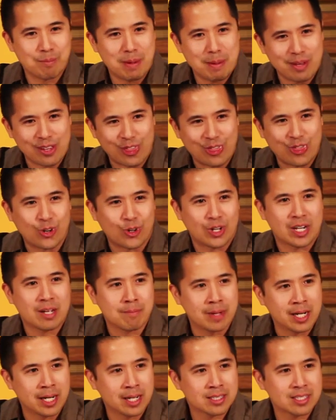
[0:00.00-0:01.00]
for maybe
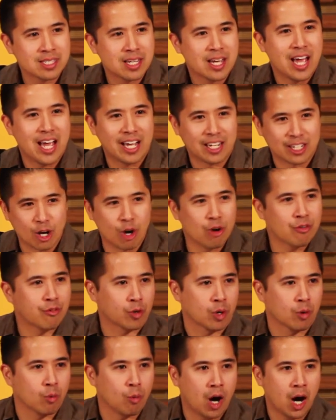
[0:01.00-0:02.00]
30 minutes and go
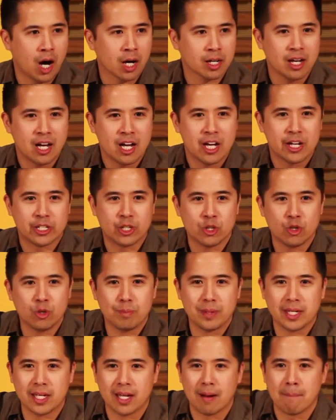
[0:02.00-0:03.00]
for a walk,
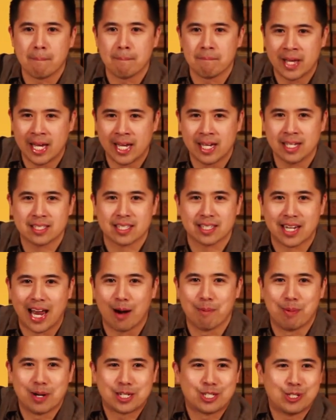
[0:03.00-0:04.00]
you'd be amazed at
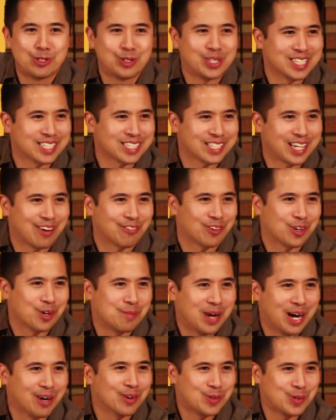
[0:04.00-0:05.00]
how much you would
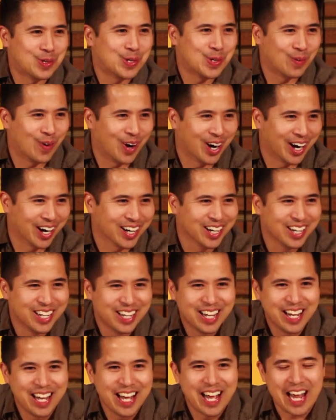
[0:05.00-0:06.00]
discover about who you are.
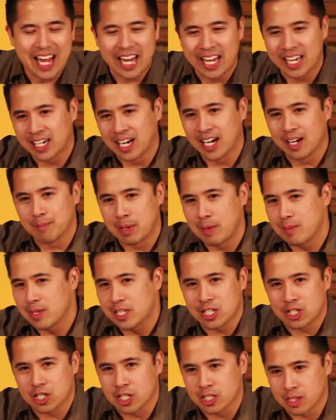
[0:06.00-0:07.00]
And uh,
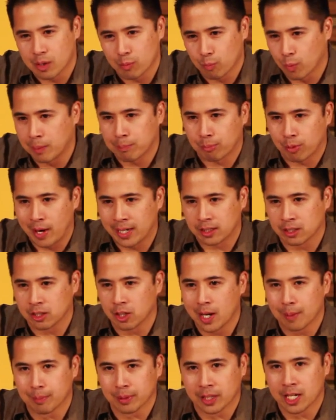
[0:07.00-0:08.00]
maybe that's just one
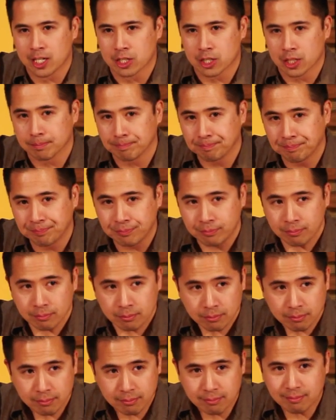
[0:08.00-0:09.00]
practical application.
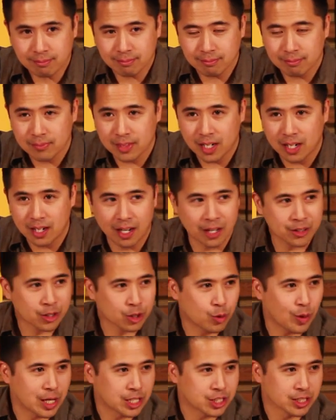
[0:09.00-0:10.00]

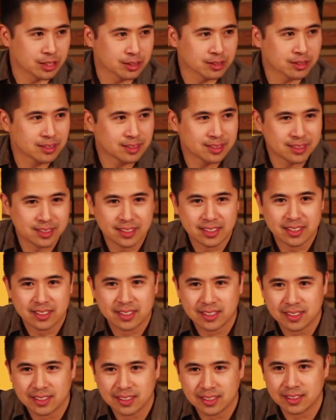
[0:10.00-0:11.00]
Other questions?
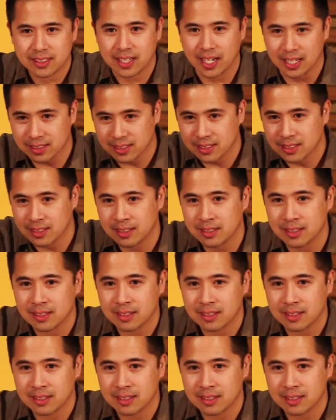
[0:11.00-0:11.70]
Yes.